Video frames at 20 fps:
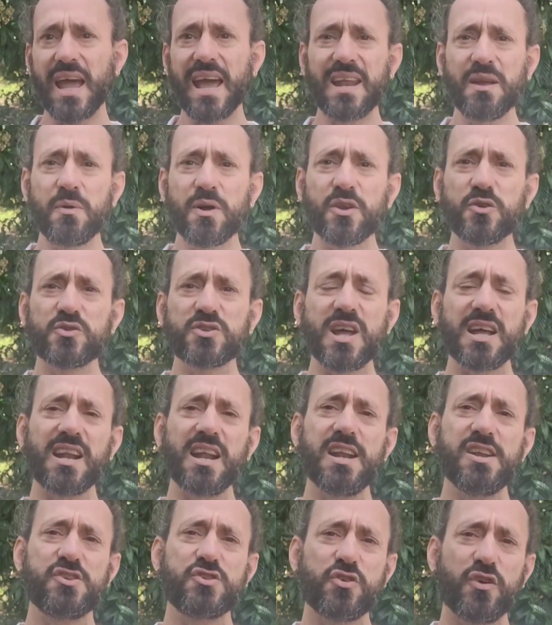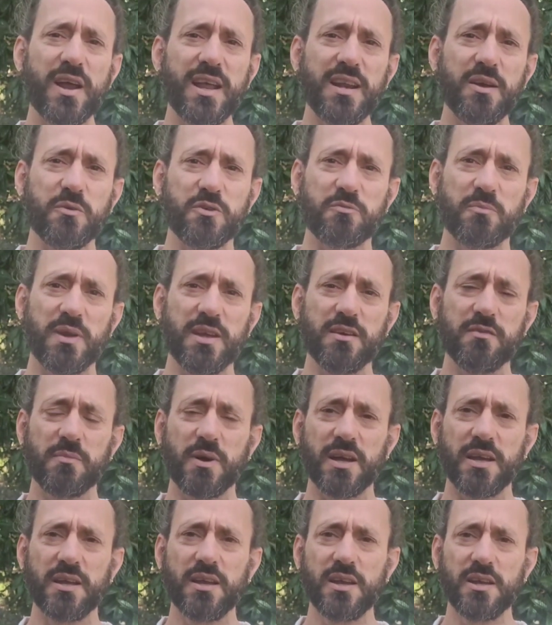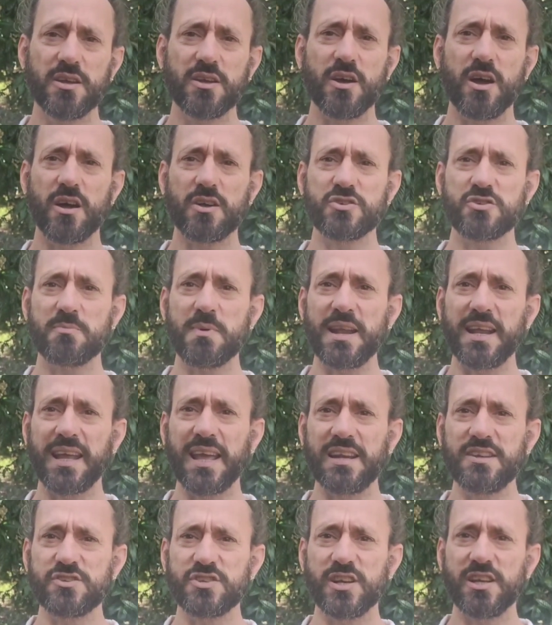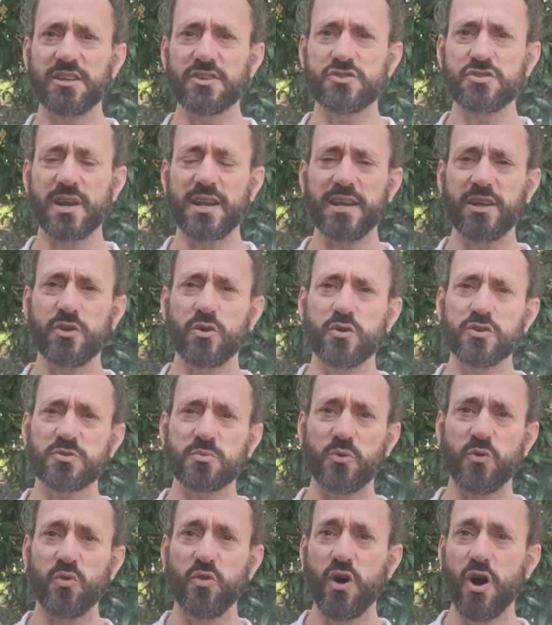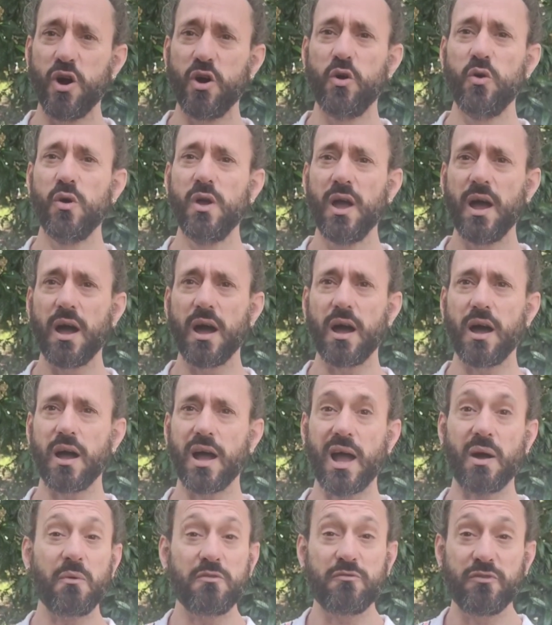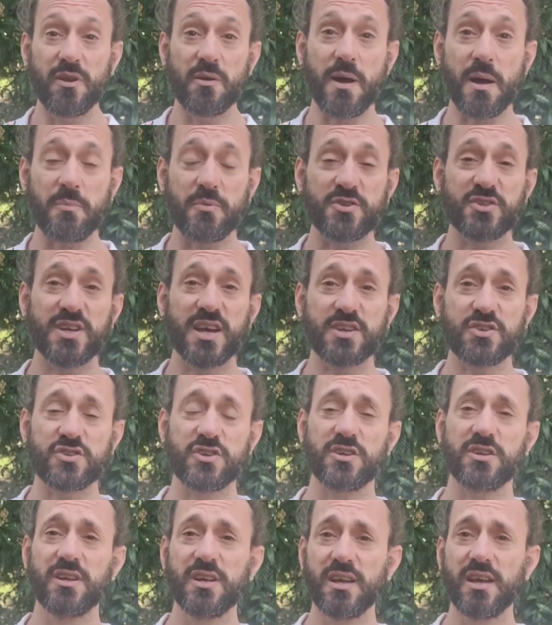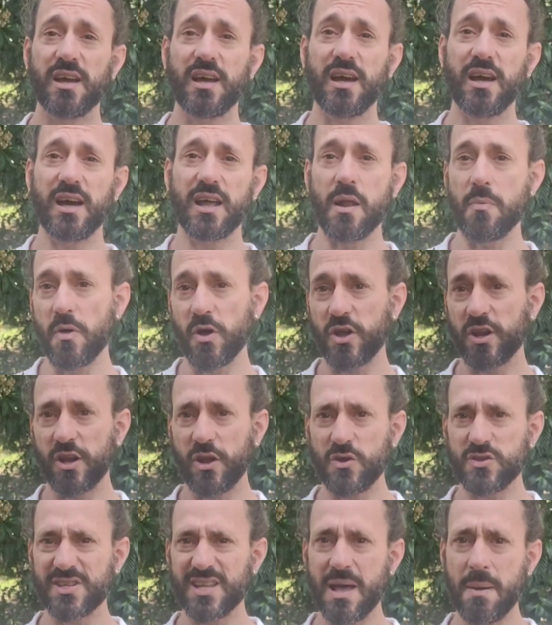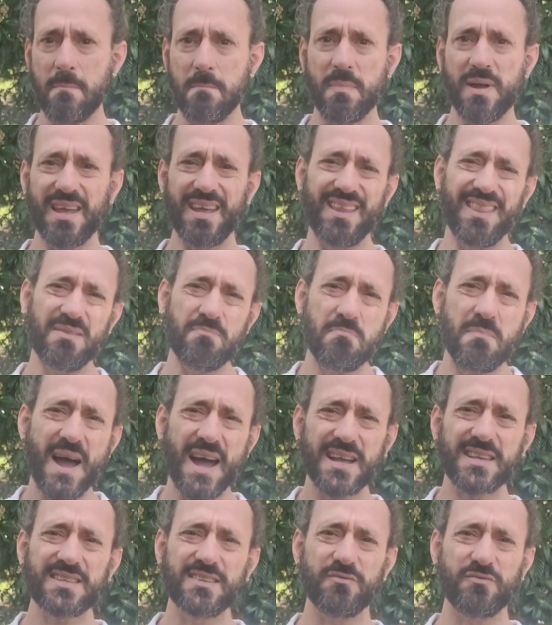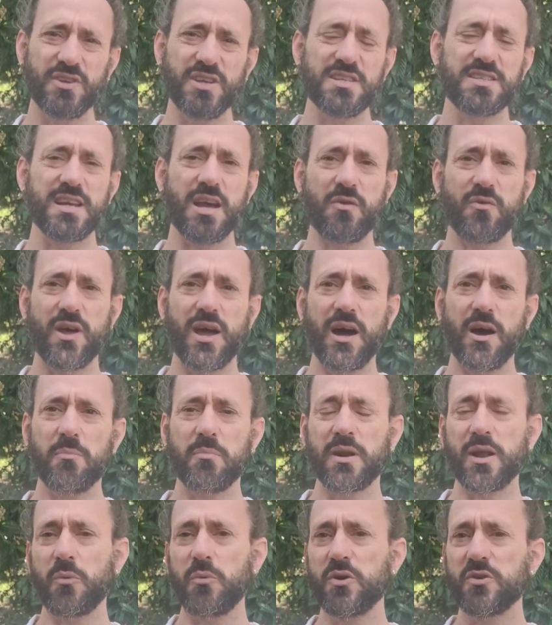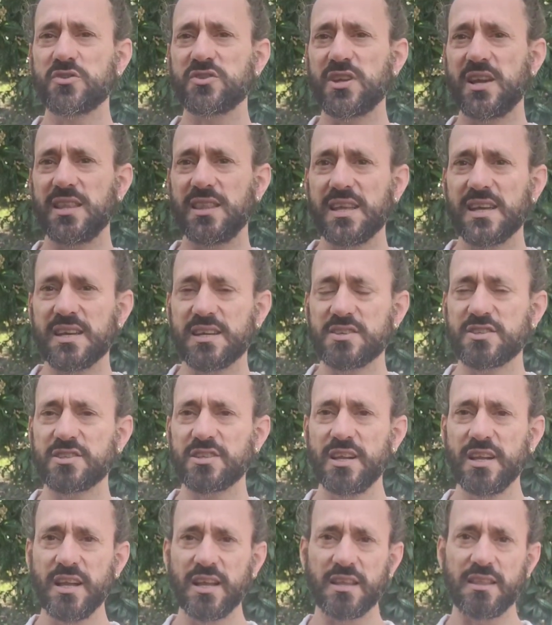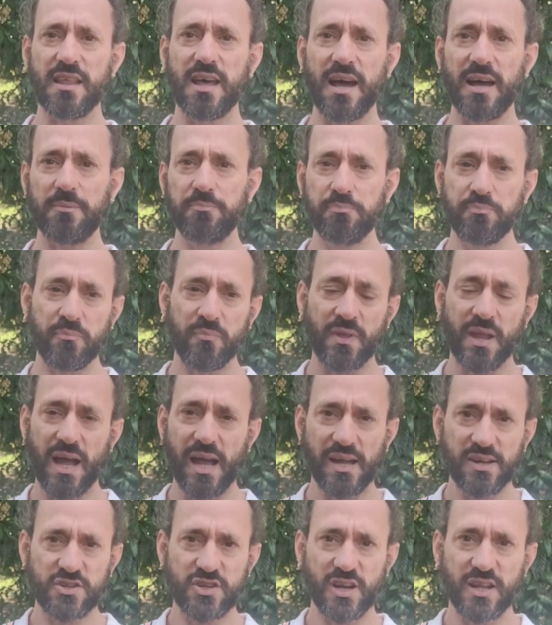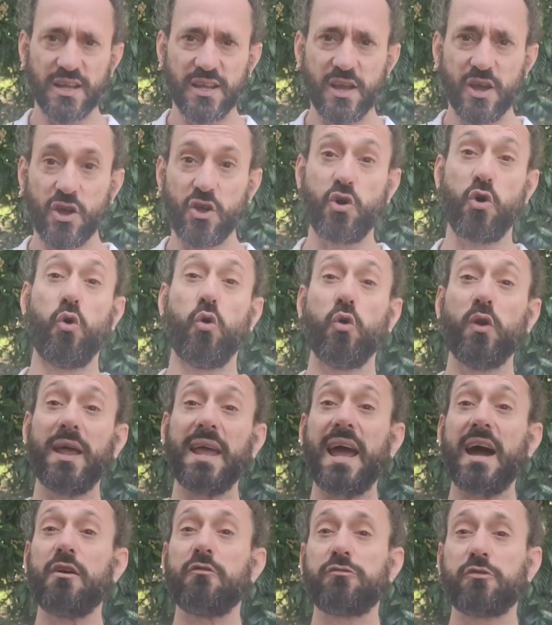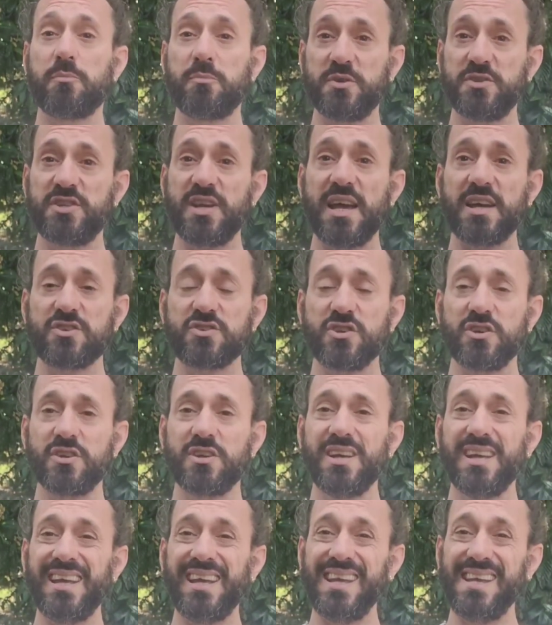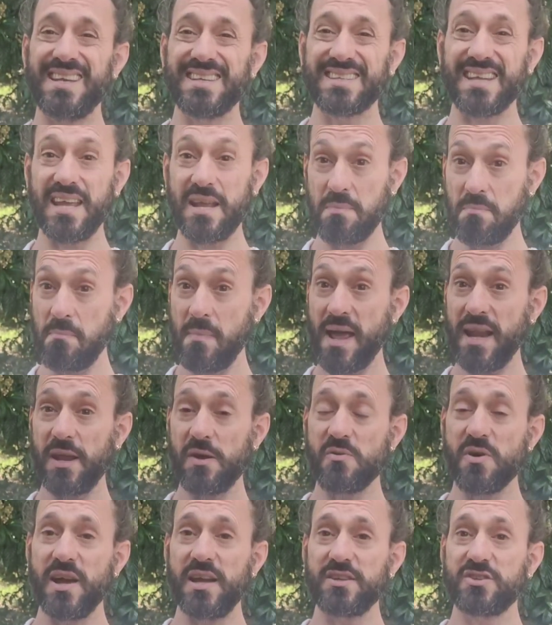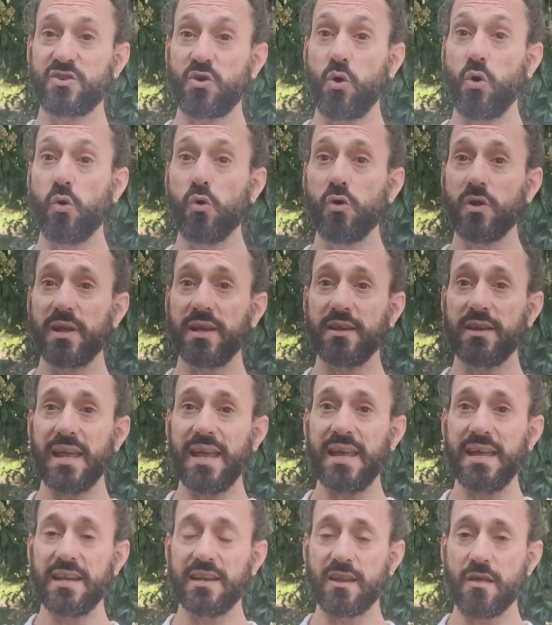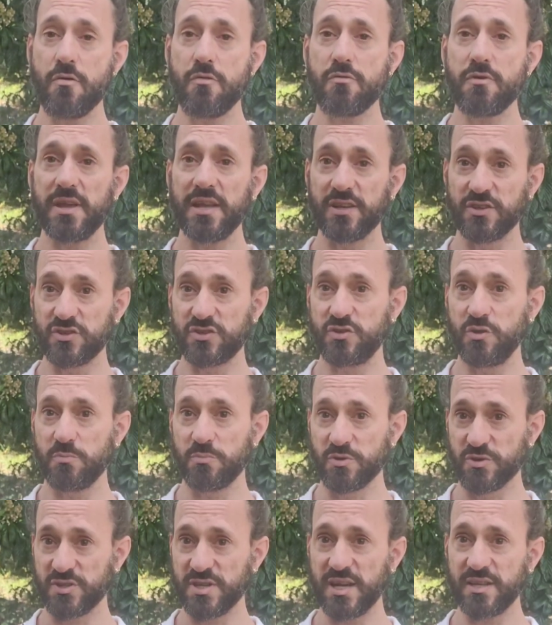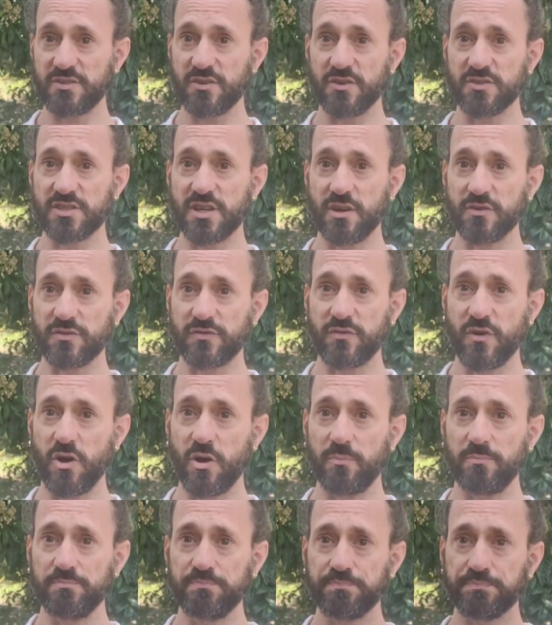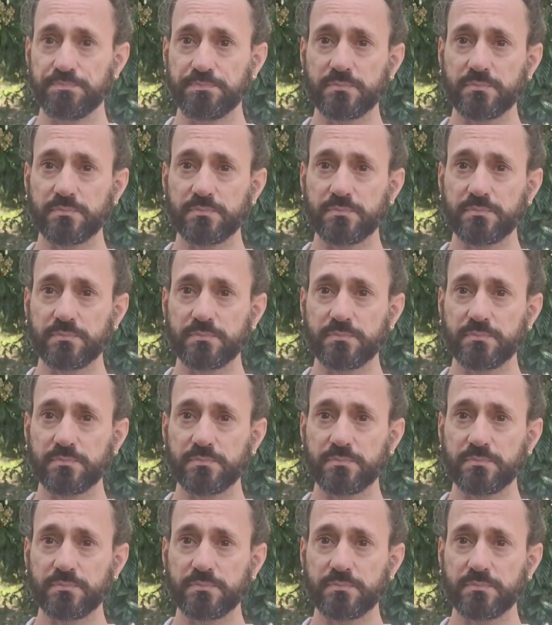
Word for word: Anyone who's done any training with me in my uh, shamanic energy healer training course will know uh, how we feel about protection. I'm not going to go into that in massive detail now, but I will say this that actually calling out for protection is in many ways calling in things to protect ourselves from.